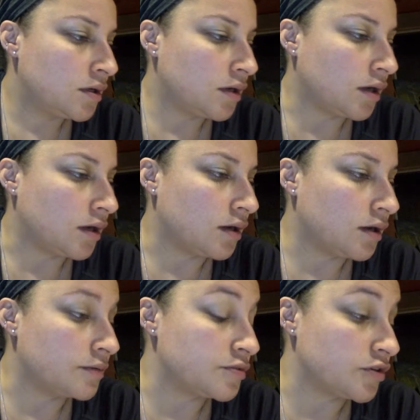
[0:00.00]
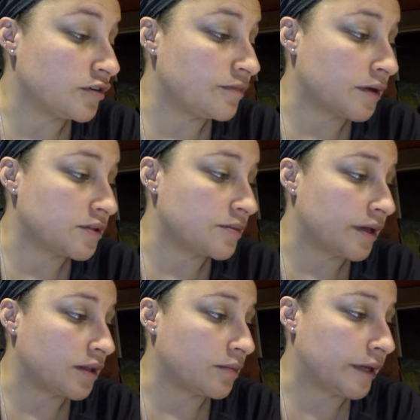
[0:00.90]
observe possibly on
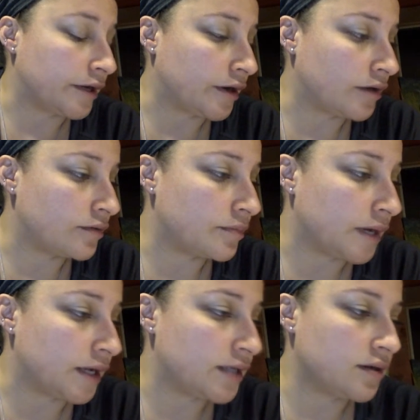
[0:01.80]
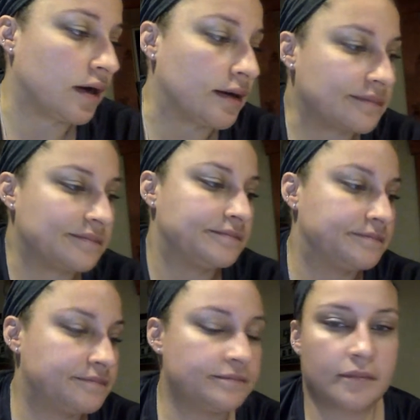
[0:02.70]
the playground, but
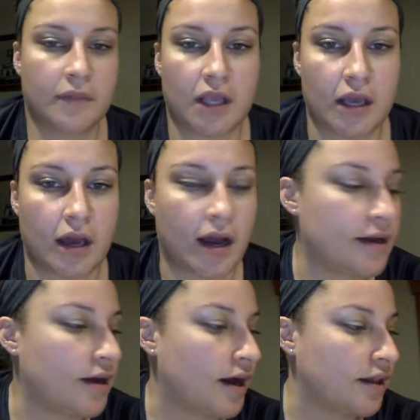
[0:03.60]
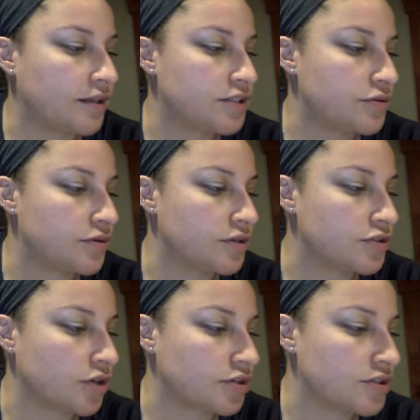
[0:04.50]
I like to do it in a
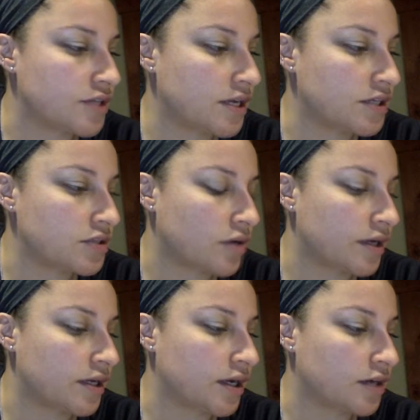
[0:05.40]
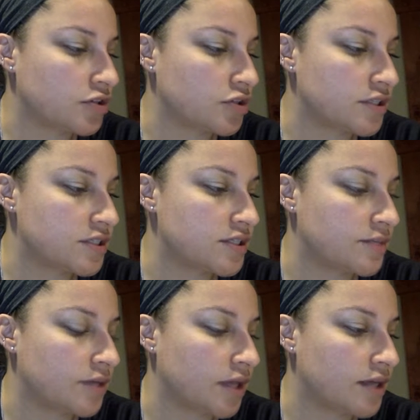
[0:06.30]
structured setting so I can actually
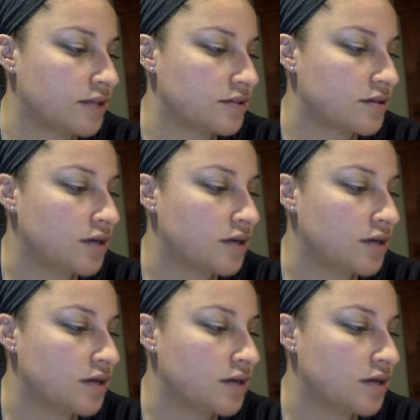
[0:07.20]
stimulate and